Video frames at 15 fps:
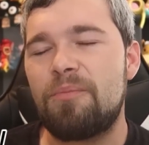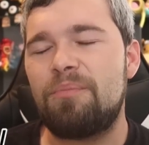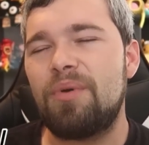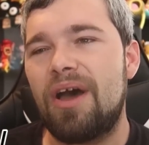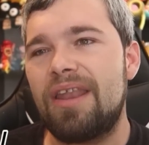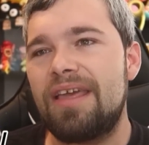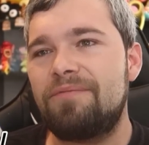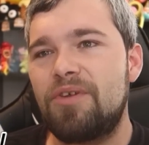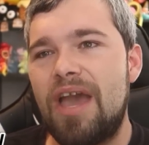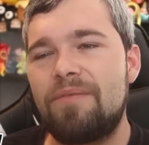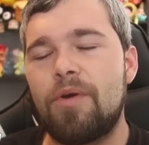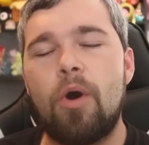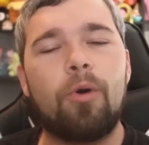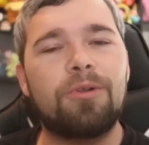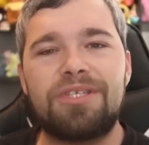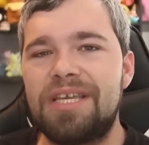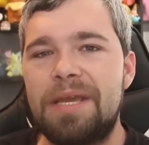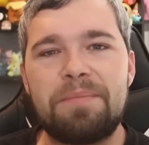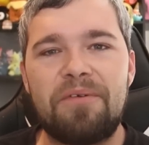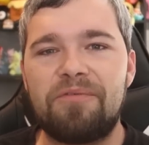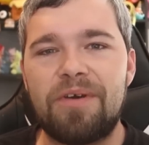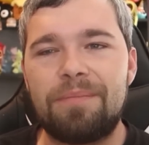but if you have a whole
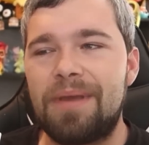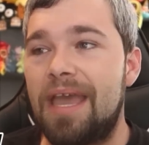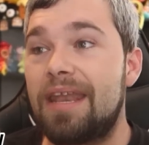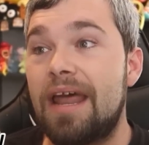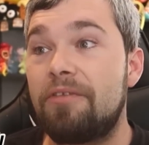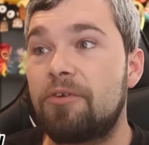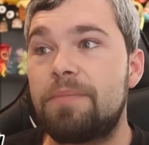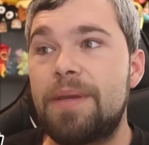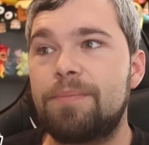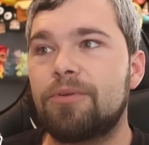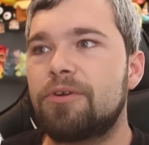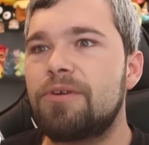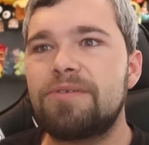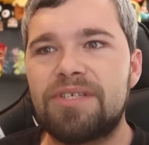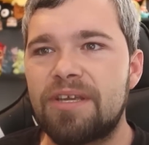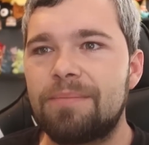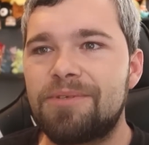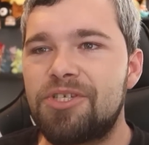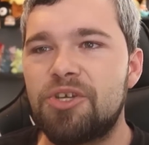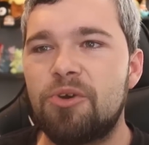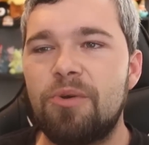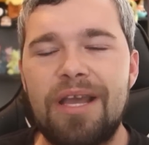team of them and other people are using them
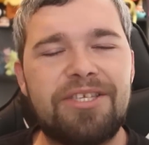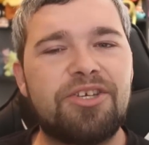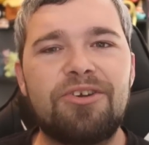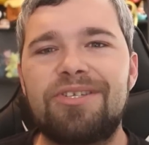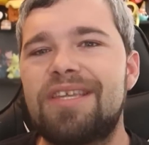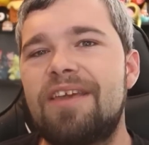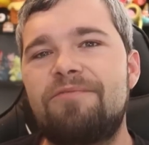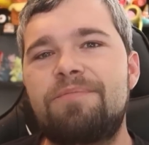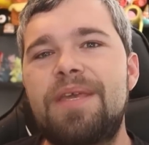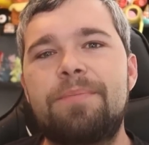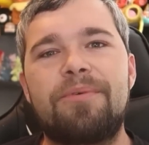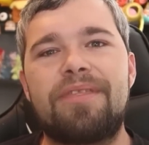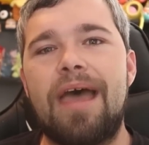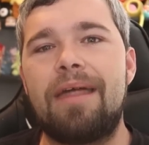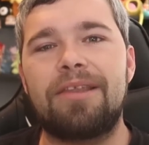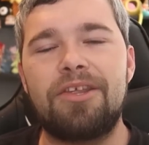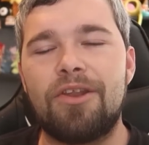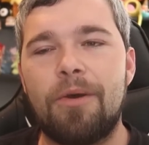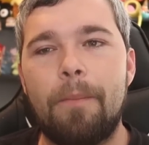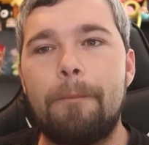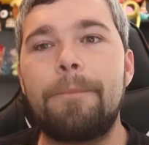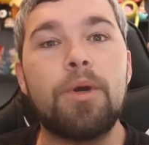too, it's good to give people that, you
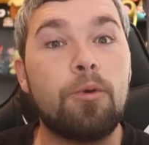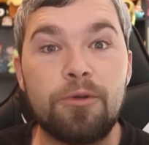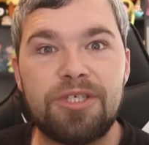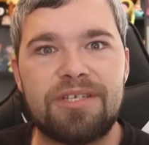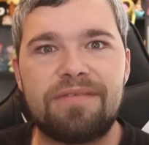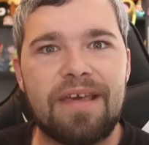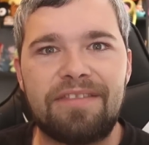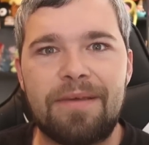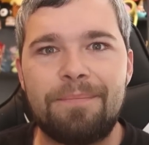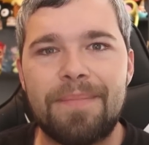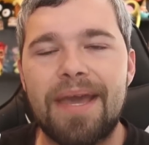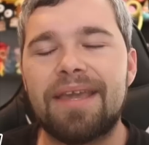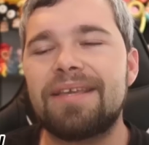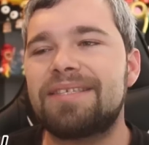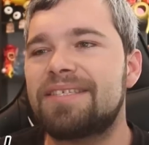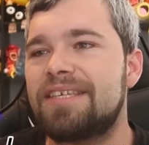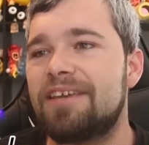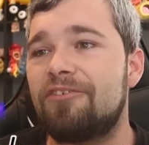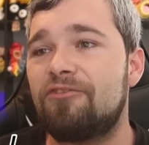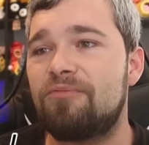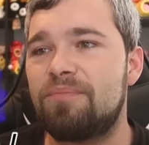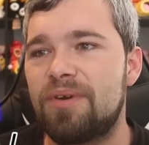know, boost that the Megas
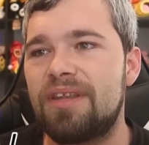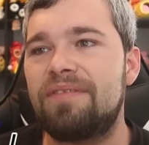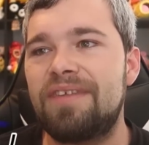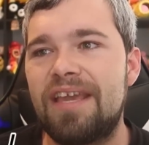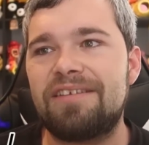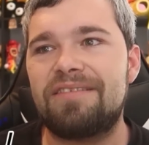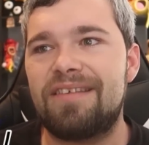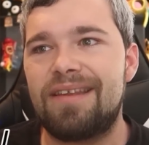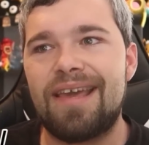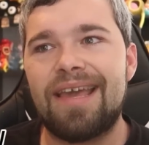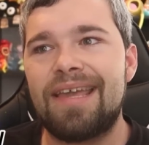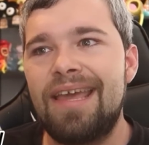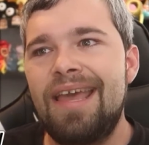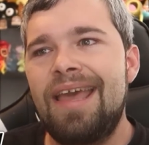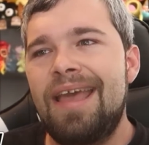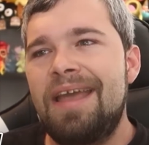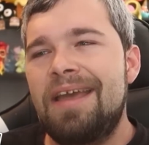give, but in the end of the day,